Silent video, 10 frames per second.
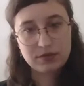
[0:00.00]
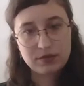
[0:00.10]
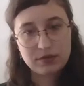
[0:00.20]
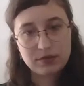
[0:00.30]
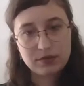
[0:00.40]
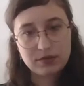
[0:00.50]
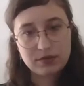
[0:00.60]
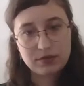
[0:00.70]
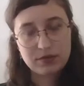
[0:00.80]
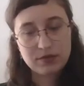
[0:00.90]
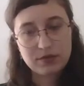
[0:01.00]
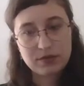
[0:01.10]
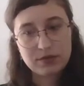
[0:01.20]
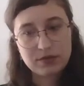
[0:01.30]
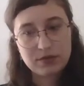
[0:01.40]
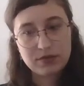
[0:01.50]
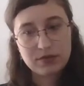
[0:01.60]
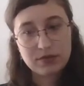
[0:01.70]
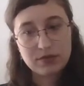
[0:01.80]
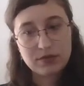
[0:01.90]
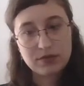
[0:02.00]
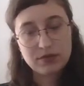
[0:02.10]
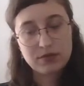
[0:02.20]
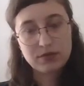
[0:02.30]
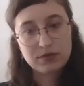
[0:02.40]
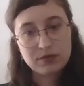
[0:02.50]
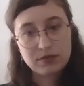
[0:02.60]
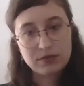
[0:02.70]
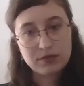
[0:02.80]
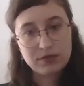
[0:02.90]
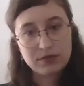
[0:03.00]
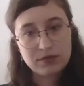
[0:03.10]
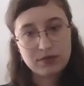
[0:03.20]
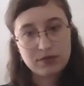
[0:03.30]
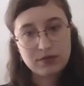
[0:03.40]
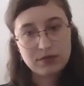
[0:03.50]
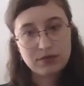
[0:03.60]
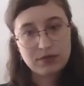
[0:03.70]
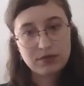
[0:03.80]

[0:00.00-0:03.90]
This person isn't speaking.